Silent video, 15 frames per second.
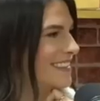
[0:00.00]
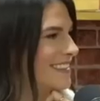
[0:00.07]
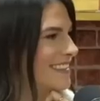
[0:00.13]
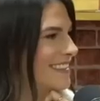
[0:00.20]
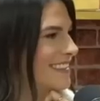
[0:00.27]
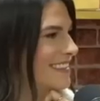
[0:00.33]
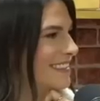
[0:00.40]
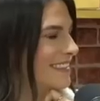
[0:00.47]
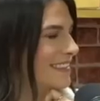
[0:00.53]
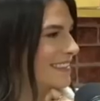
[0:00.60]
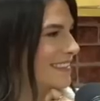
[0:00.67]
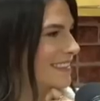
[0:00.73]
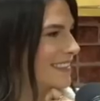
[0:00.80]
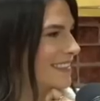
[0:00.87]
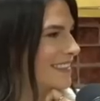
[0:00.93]

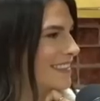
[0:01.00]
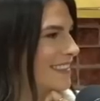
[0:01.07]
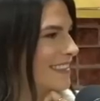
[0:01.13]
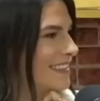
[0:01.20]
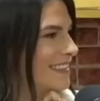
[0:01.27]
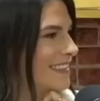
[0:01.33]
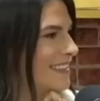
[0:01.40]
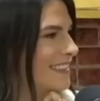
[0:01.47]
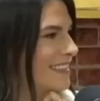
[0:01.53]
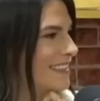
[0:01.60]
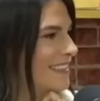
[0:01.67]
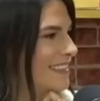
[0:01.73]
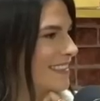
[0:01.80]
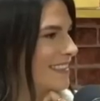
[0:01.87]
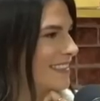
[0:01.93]

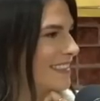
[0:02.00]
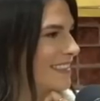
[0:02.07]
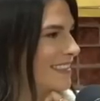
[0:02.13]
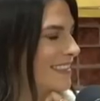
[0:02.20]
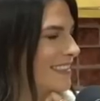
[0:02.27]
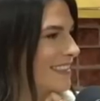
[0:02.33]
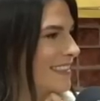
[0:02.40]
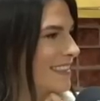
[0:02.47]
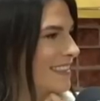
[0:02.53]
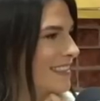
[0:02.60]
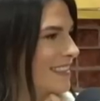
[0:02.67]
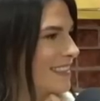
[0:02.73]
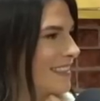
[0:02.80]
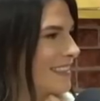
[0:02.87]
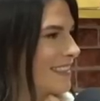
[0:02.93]

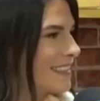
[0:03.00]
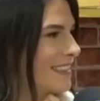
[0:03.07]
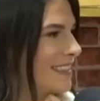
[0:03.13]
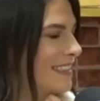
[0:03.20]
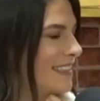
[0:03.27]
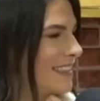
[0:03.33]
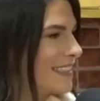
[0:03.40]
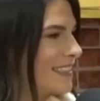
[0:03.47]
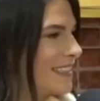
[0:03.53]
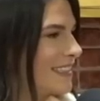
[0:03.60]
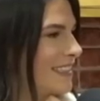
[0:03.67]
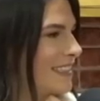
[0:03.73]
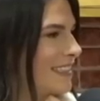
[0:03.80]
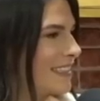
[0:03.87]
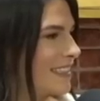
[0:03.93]

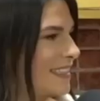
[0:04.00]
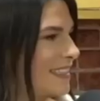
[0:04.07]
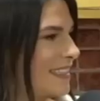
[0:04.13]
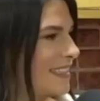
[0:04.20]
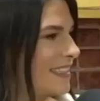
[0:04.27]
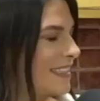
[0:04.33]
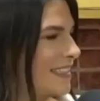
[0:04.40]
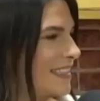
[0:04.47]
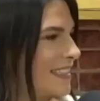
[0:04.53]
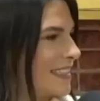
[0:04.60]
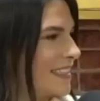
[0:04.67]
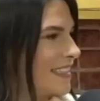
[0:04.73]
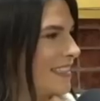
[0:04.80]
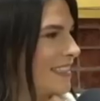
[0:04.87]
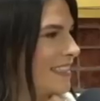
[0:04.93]

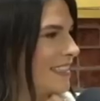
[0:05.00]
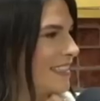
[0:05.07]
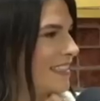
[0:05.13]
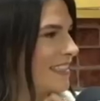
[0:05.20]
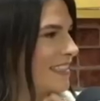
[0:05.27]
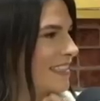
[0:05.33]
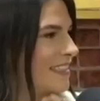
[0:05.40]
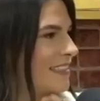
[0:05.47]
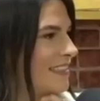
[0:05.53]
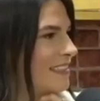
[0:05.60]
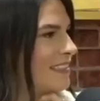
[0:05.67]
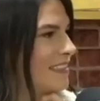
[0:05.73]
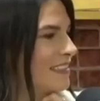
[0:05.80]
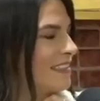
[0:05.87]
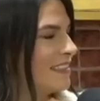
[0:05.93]

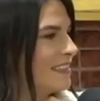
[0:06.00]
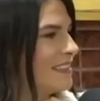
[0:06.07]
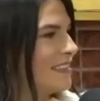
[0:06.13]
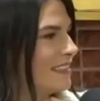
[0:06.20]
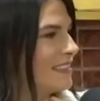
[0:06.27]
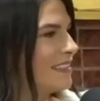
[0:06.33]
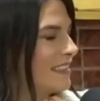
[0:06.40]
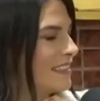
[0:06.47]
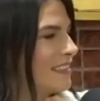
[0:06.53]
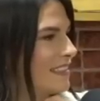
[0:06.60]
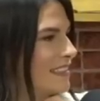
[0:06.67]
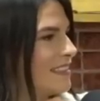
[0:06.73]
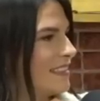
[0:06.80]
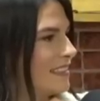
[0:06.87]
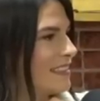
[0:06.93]

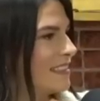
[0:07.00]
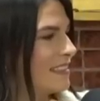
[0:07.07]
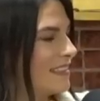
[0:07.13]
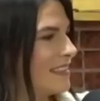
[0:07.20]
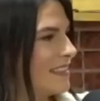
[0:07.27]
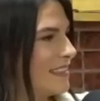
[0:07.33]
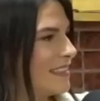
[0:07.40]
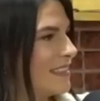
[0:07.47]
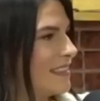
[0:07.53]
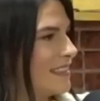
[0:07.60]
No words are spoken by the person on screen.